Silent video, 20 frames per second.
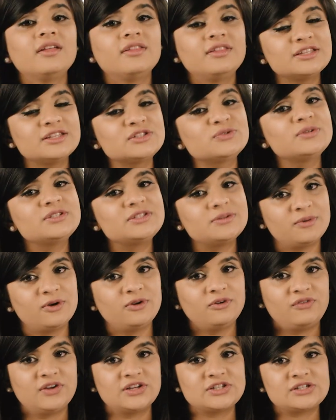This was the
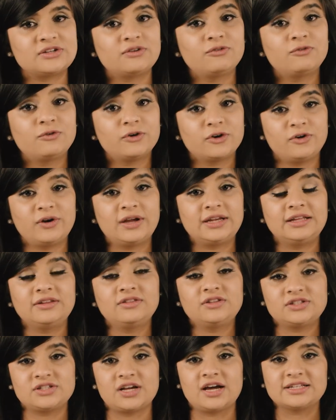motivation for
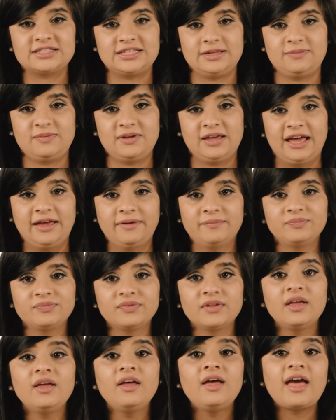creating the Docs API.
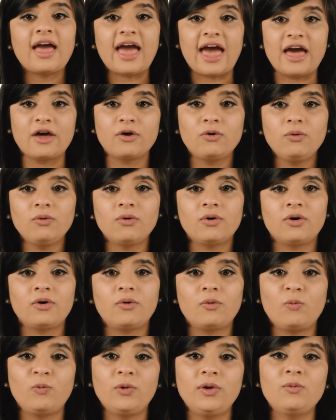At
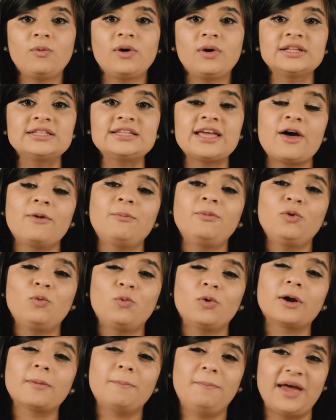Google, we want to help you
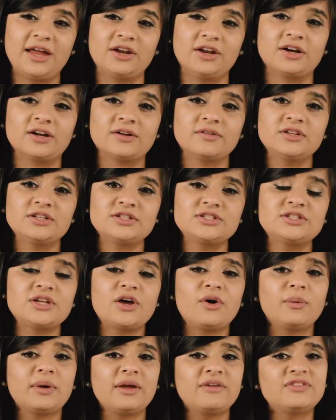work better.
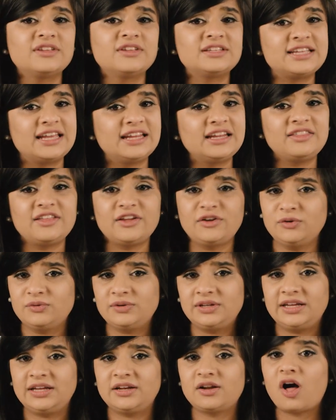So if the data that you
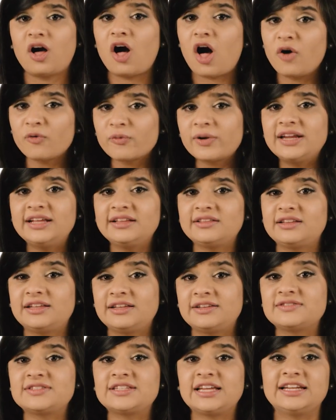need already
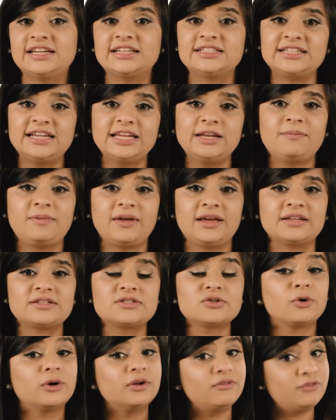lives in a
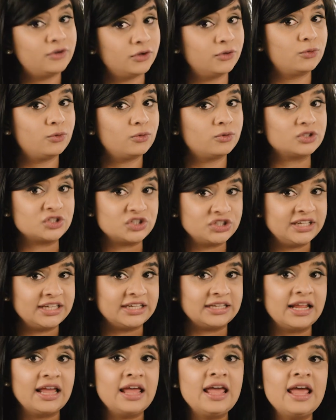database or even a Google
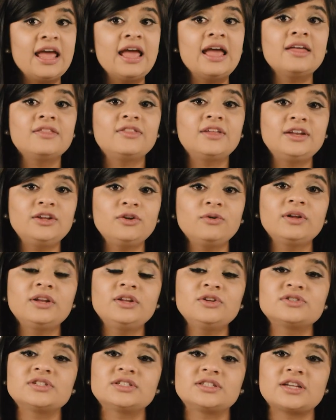Sheet, then you can
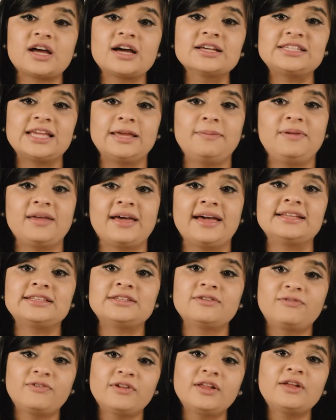use the Docs API
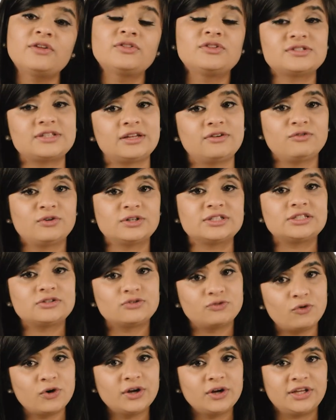to fill out those
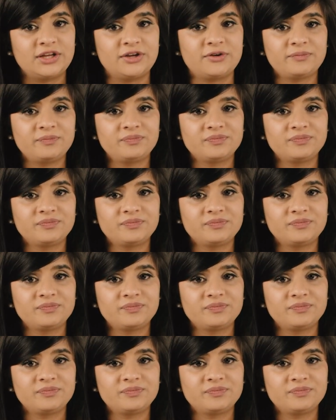invoices for you.